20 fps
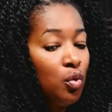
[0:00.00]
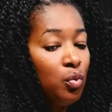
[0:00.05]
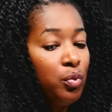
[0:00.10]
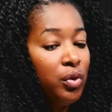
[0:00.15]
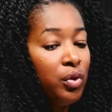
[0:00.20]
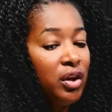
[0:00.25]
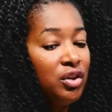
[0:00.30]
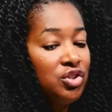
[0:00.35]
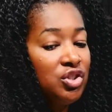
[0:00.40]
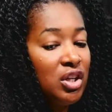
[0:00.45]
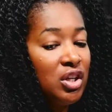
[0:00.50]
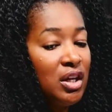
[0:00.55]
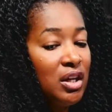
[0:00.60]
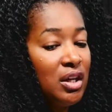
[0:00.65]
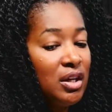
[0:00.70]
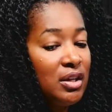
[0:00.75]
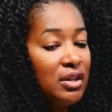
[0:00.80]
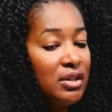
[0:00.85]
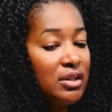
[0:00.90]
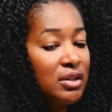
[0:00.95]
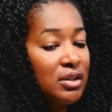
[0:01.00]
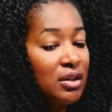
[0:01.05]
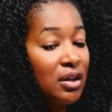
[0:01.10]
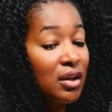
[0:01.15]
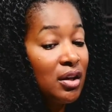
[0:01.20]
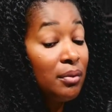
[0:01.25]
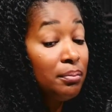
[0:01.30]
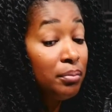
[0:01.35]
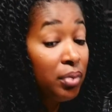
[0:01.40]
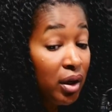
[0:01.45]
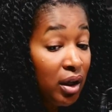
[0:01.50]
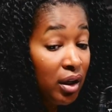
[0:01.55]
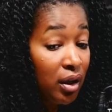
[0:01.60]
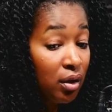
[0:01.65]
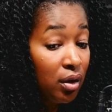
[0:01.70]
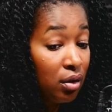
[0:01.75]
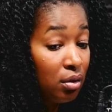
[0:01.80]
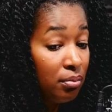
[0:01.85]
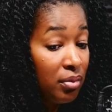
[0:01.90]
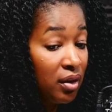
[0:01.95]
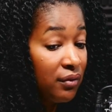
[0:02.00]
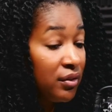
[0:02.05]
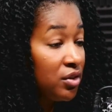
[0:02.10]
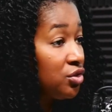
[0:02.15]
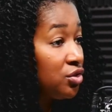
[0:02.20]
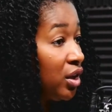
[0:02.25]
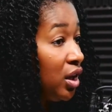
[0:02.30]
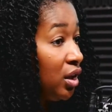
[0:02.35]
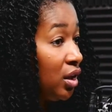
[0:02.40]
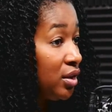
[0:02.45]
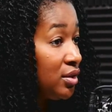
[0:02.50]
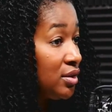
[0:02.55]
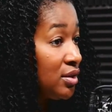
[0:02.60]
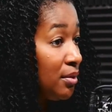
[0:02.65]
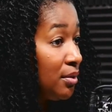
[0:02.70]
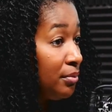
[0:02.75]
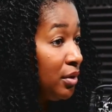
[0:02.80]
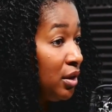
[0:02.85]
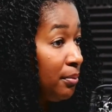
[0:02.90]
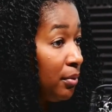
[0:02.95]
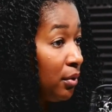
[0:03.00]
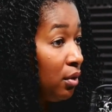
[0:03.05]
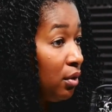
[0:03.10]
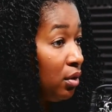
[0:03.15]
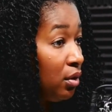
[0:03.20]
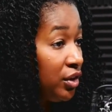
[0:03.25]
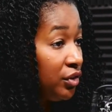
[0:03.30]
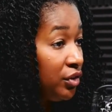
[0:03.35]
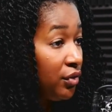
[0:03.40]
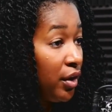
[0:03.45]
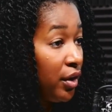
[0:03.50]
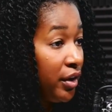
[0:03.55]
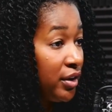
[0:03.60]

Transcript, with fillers: which is putting a little bit of a strain on some people as yeah.